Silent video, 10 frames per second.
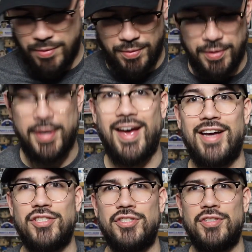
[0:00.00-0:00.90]
or the
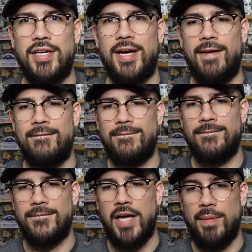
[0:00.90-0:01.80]
Astronaut.
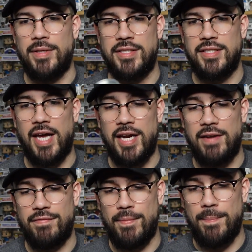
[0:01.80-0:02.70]
I'm
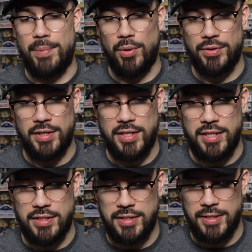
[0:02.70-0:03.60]
excited for both of
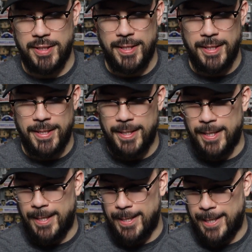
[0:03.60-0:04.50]
these.
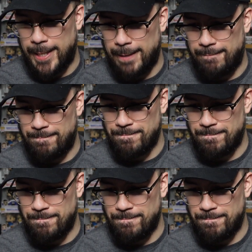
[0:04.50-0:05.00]
Let's